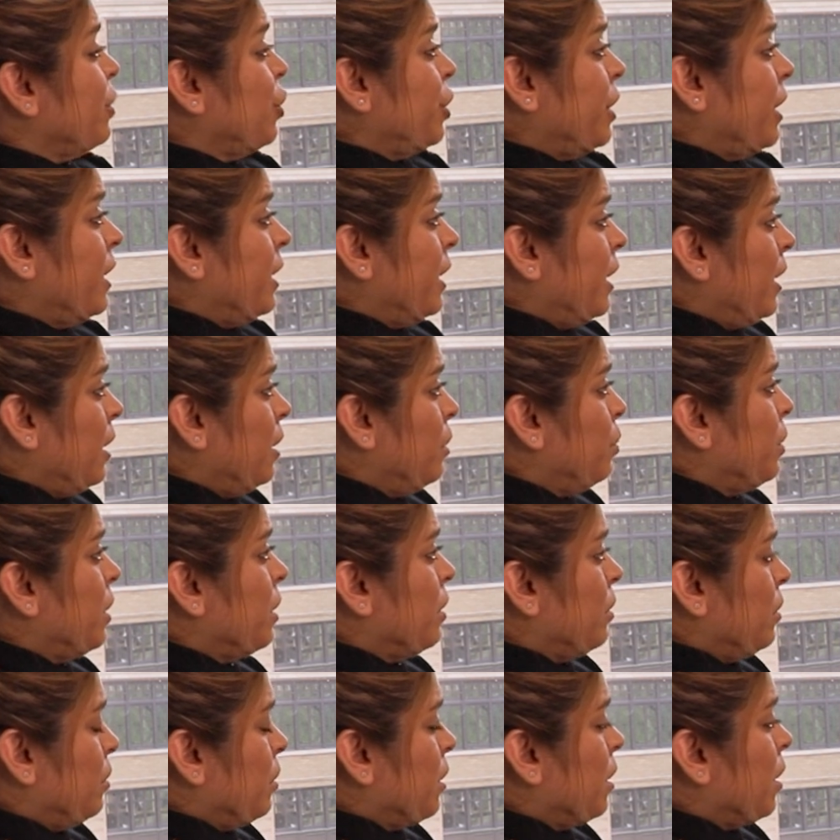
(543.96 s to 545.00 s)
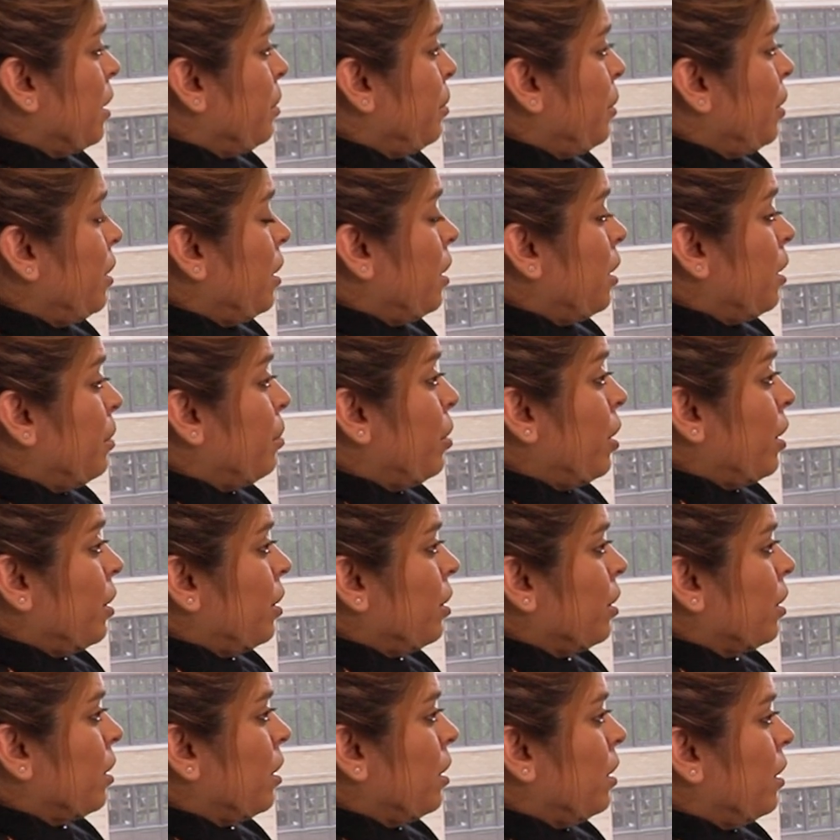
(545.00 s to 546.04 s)
GED. Our
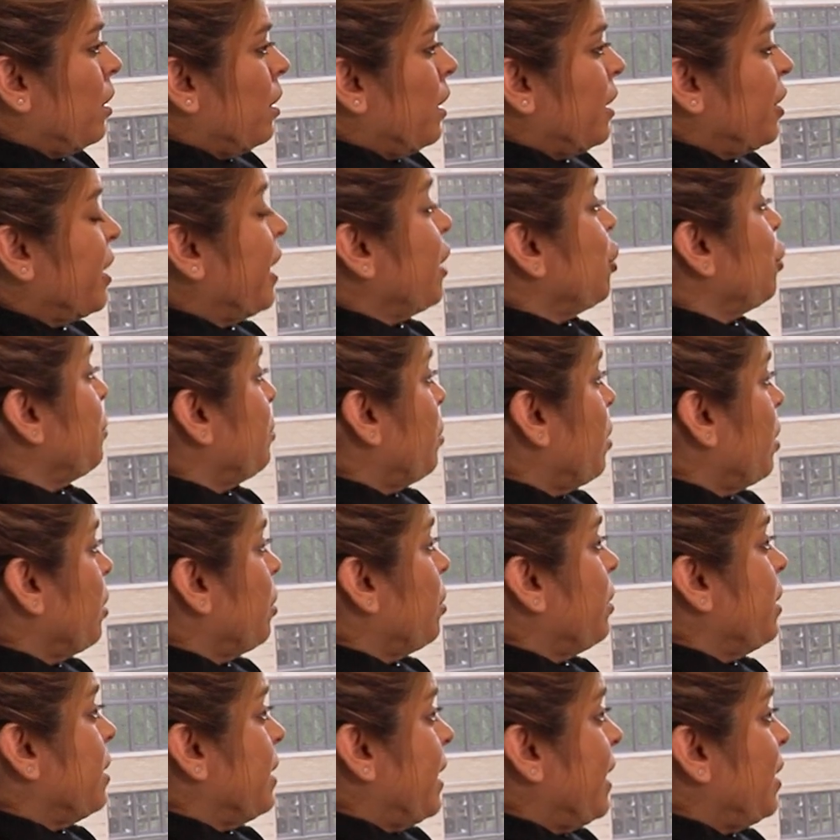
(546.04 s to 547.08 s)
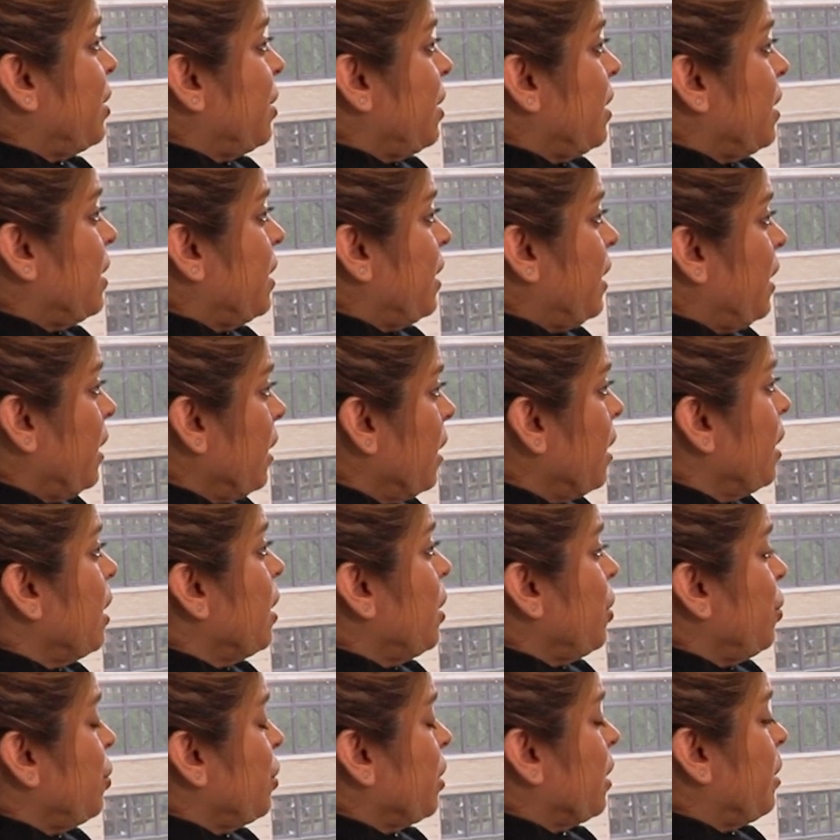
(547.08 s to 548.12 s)
partner, education partner is HCC,
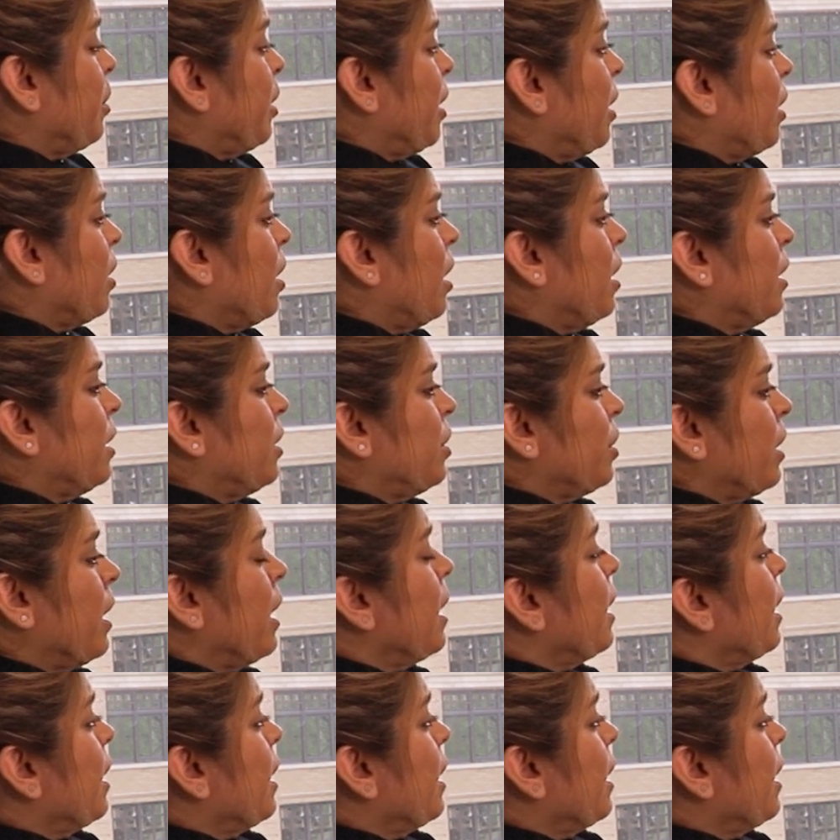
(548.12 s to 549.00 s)
Houston Community College.